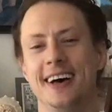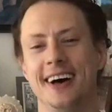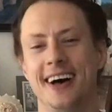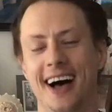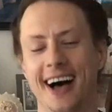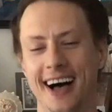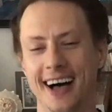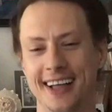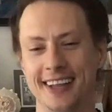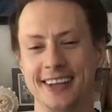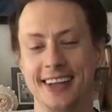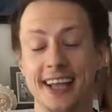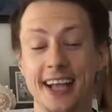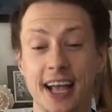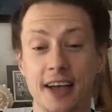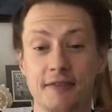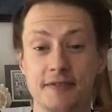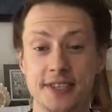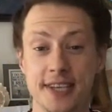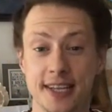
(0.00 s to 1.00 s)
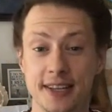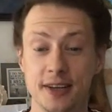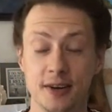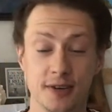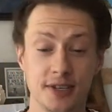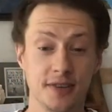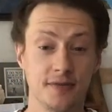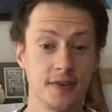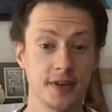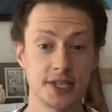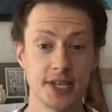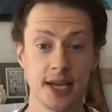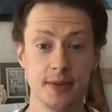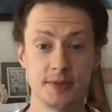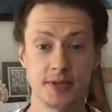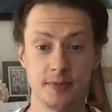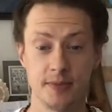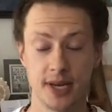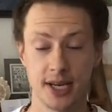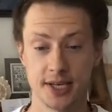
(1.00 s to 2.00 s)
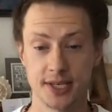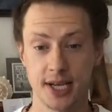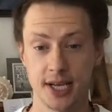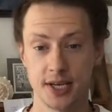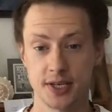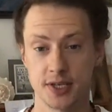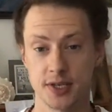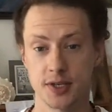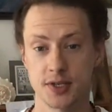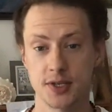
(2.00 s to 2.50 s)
Like I've said, there are different types of meditation.